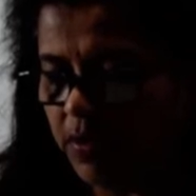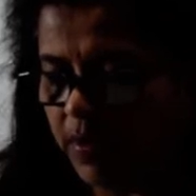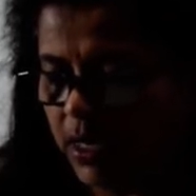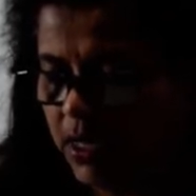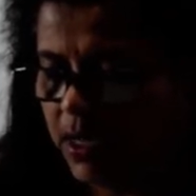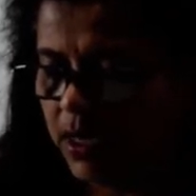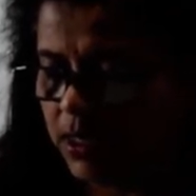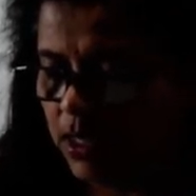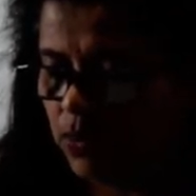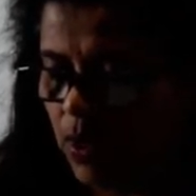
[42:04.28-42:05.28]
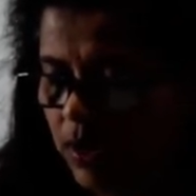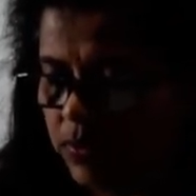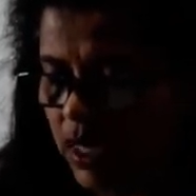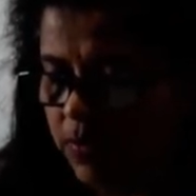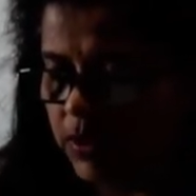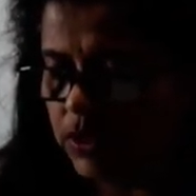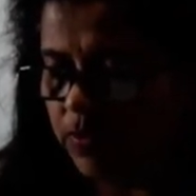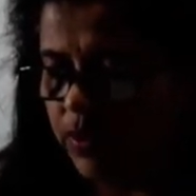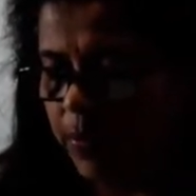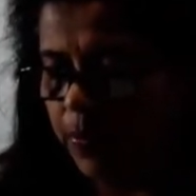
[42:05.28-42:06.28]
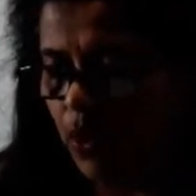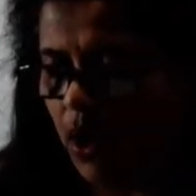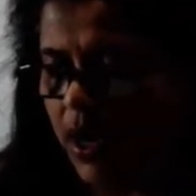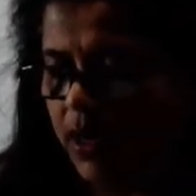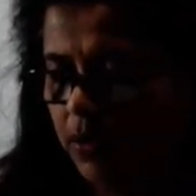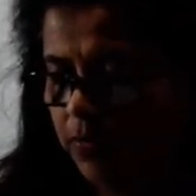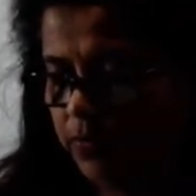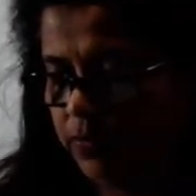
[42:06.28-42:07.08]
given, it involves conversion of diploid